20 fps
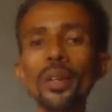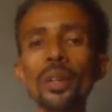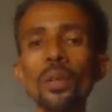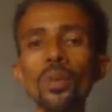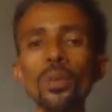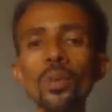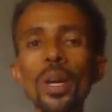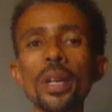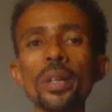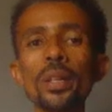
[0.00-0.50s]

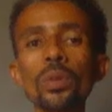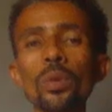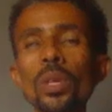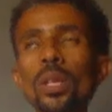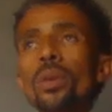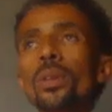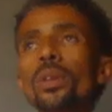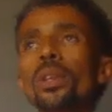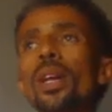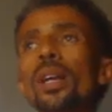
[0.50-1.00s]
when we
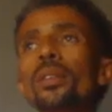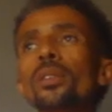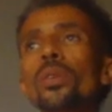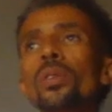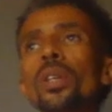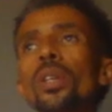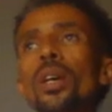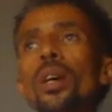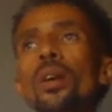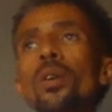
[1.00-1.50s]
conduct
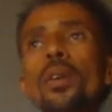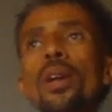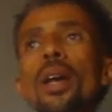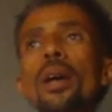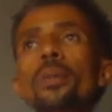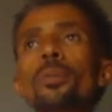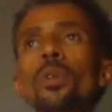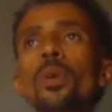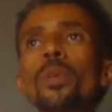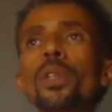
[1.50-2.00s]
on our
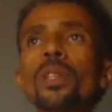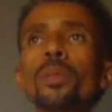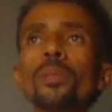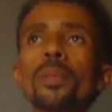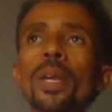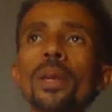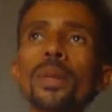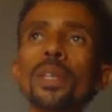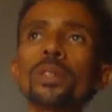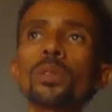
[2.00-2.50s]
laptop it
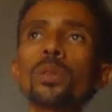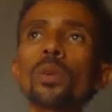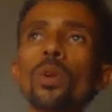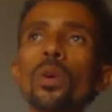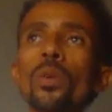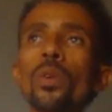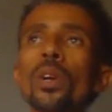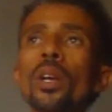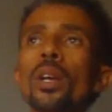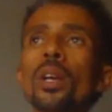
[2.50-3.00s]
may be
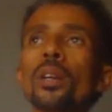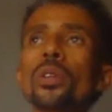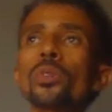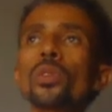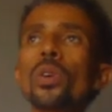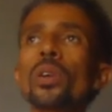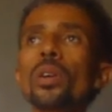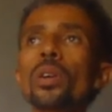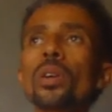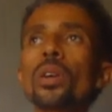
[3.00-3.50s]
slow.
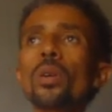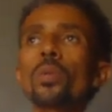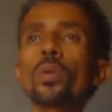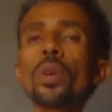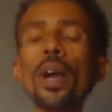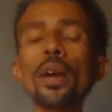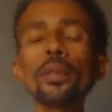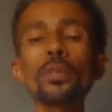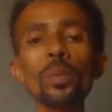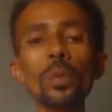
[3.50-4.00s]
So we
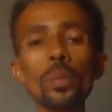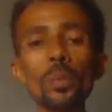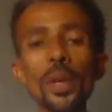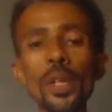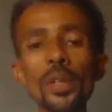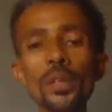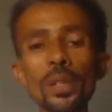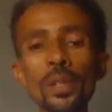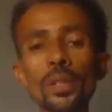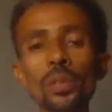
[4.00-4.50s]
have to
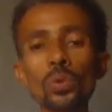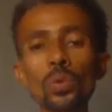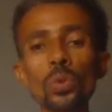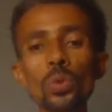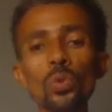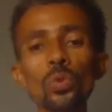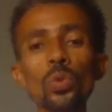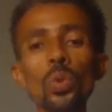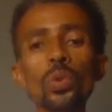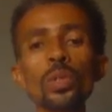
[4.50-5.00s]
mention
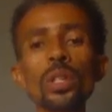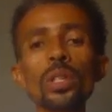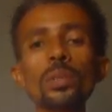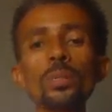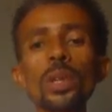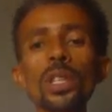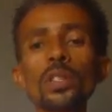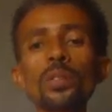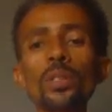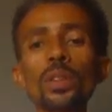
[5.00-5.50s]
those
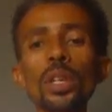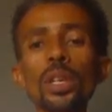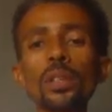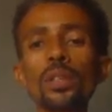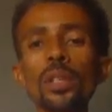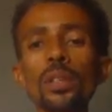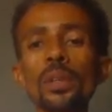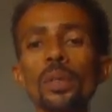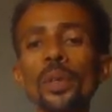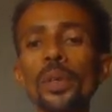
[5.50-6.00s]

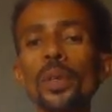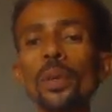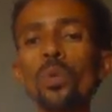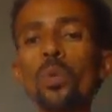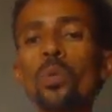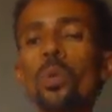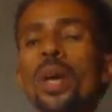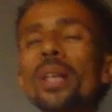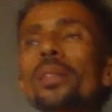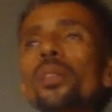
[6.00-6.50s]
specifications.
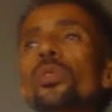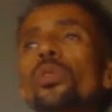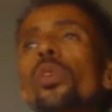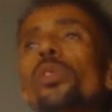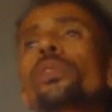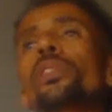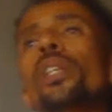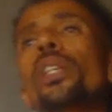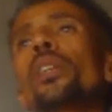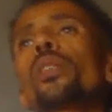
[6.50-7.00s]
What
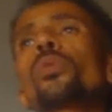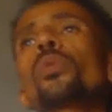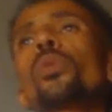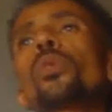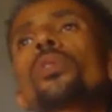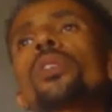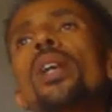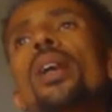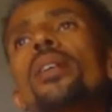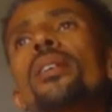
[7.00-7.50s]
software
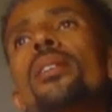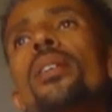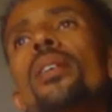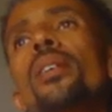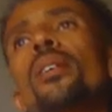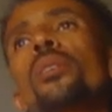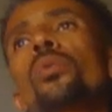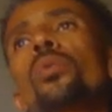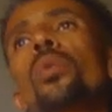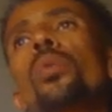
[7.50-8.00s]
tools are there,
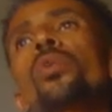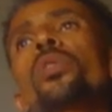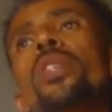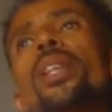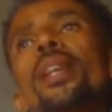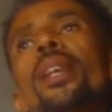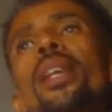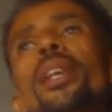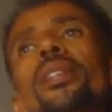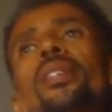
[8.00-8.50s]
tool
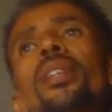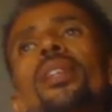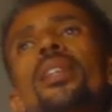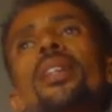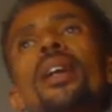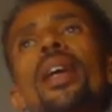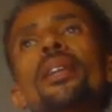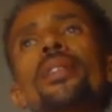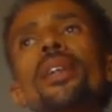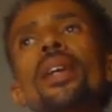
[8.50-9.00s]
selection
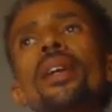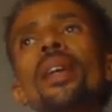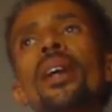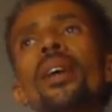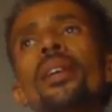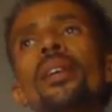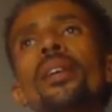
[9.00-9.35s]
criteria.